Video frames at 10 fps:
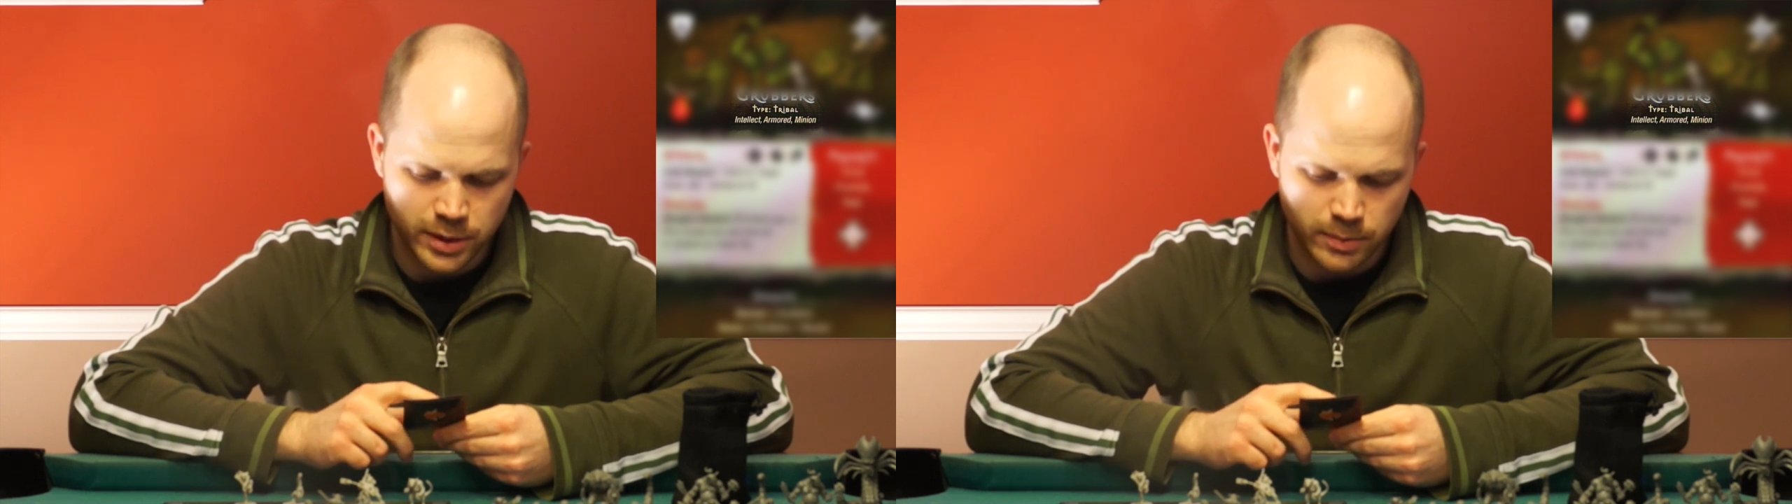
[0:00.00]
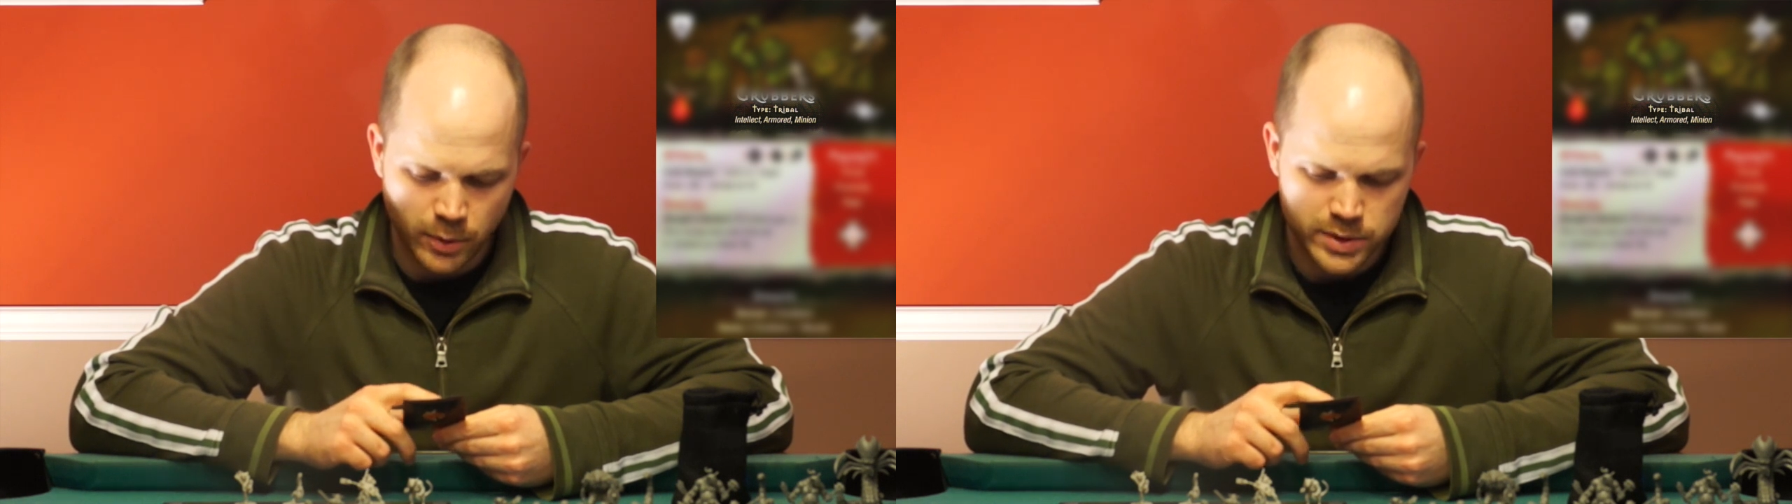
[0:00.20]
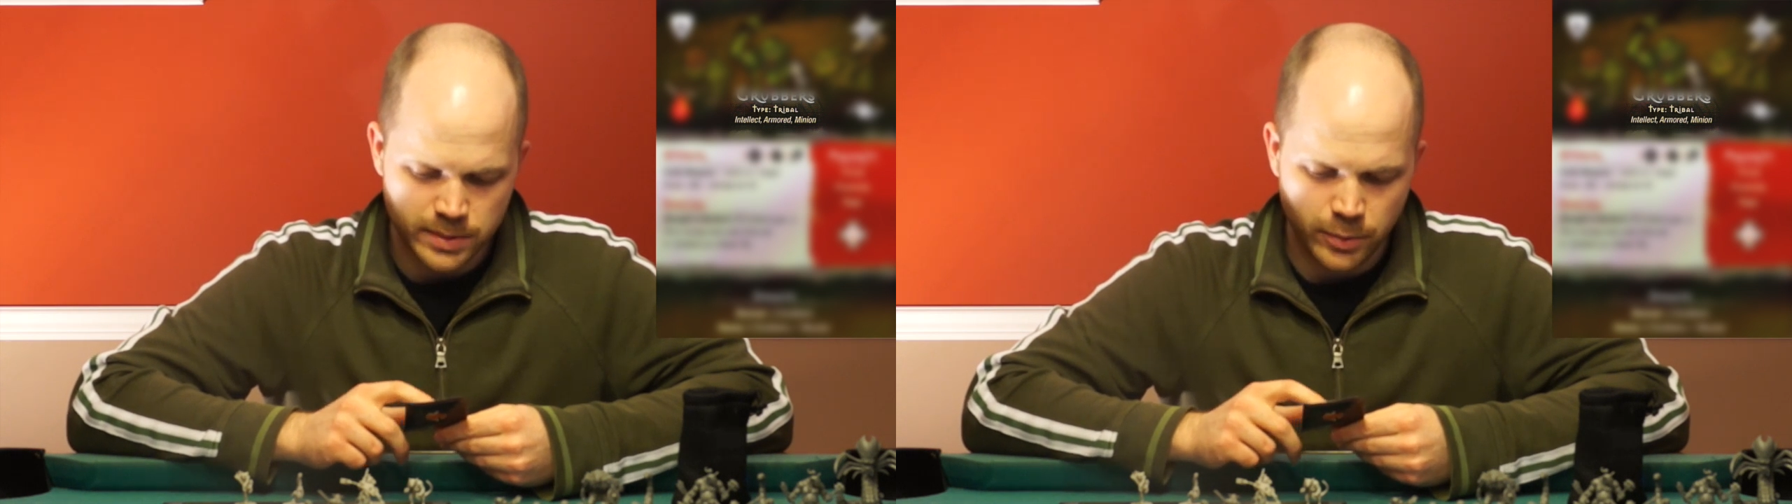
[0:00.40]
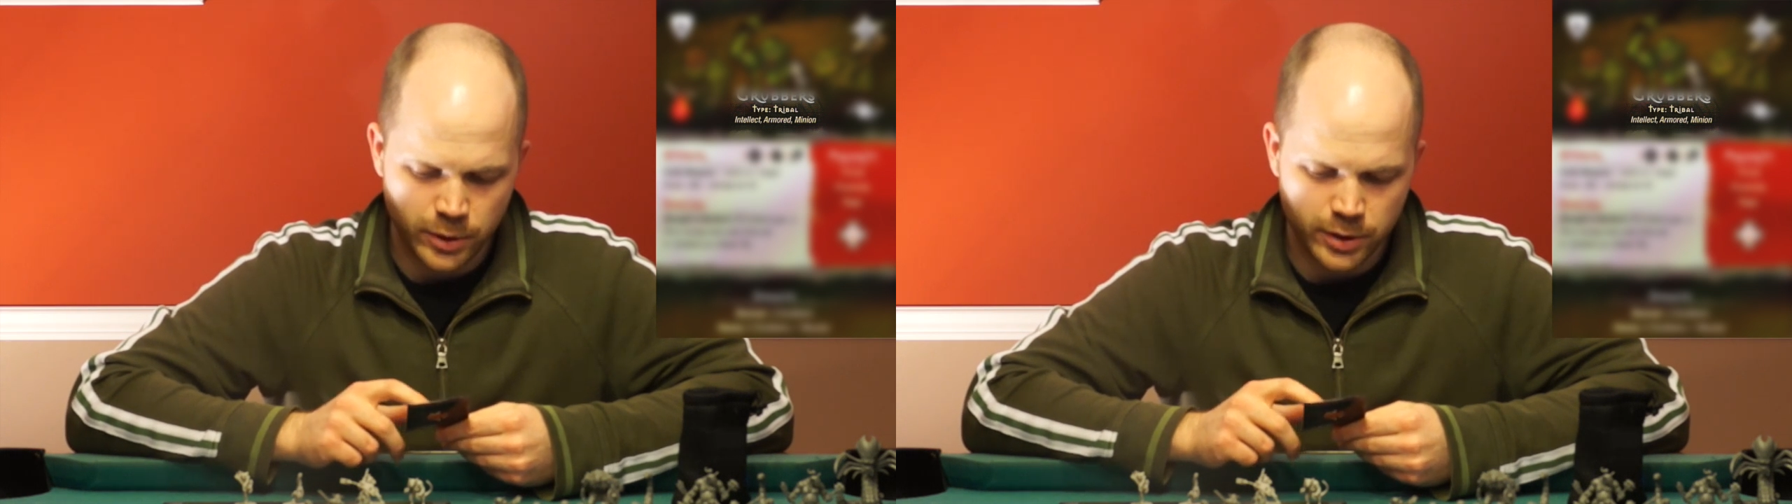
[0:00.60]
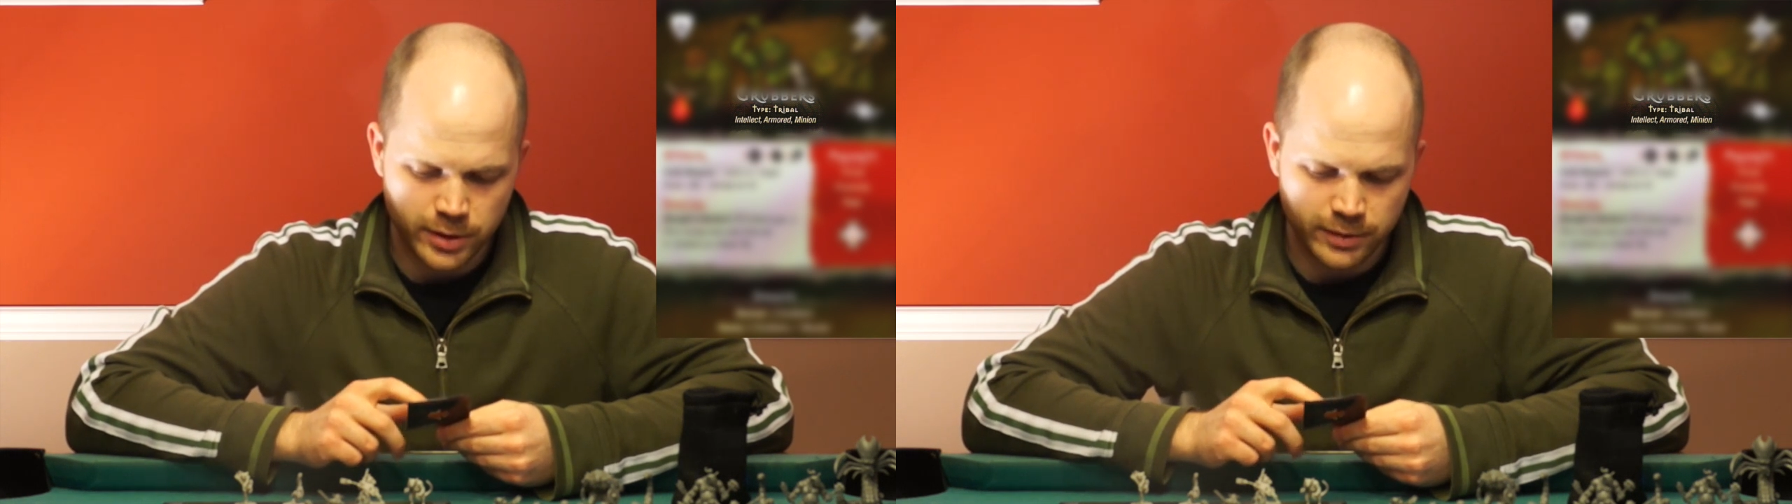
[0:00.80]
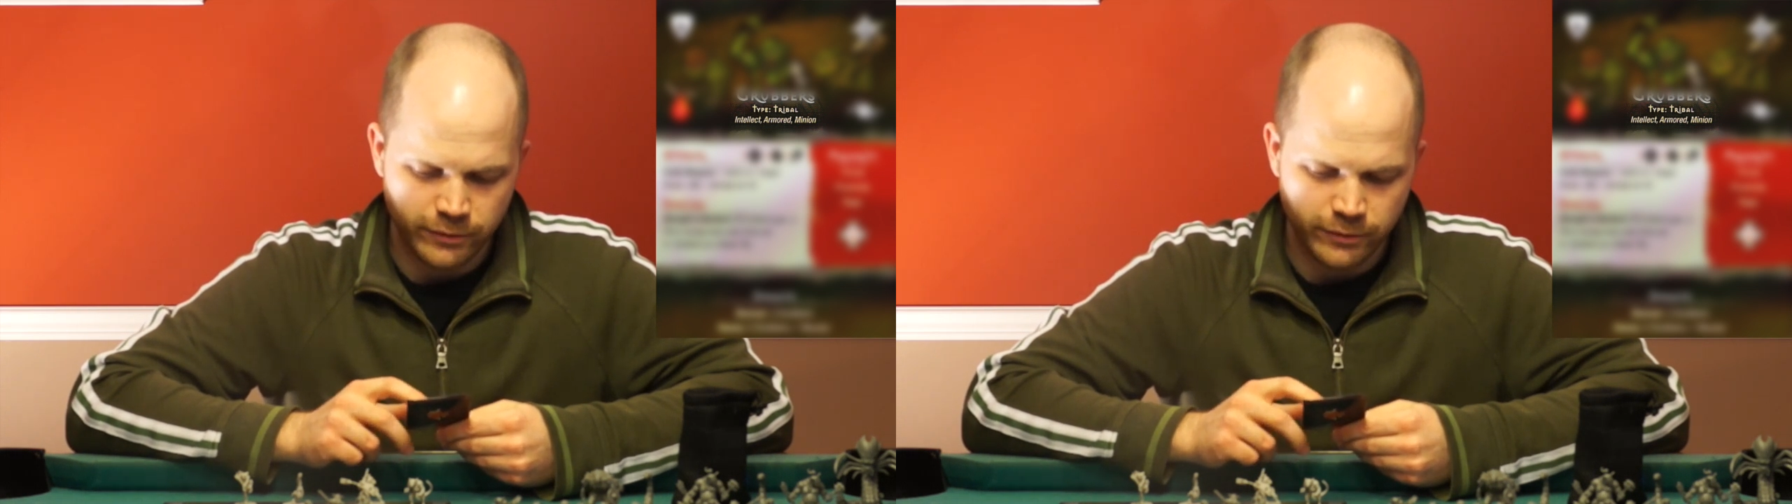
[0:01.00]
the most important